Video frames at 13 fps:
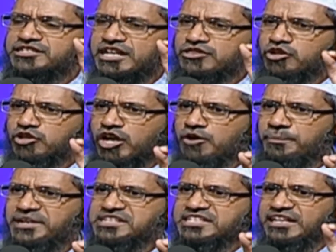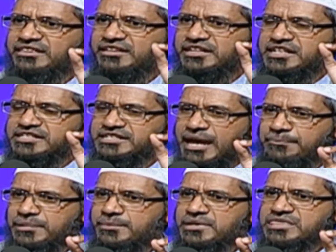Chandogya Upanishad,
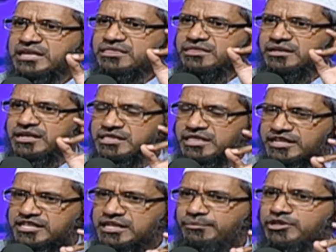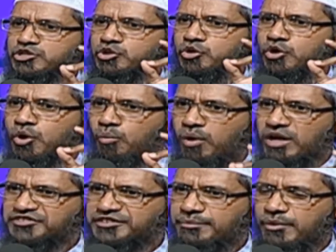chapter number 6, section number 2,
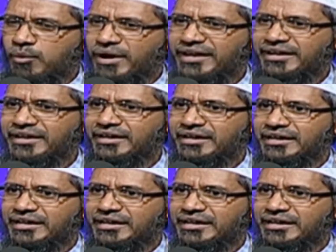verse number 1.